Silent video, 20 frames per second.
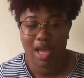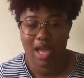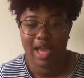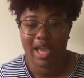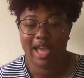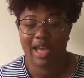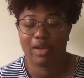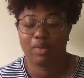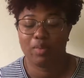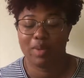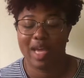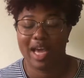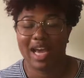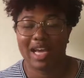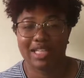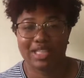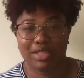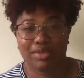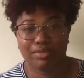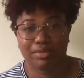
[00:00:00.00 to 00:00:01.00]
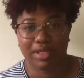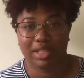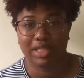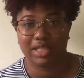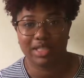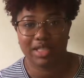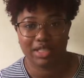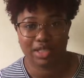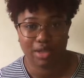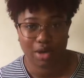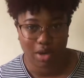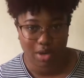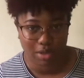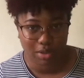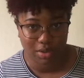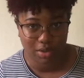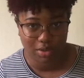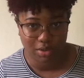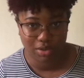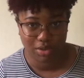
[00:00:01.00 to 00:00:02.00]
and we had to read this
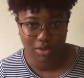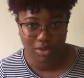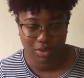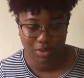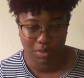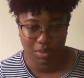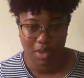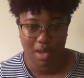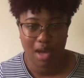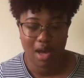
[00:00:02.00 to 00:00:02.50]
article to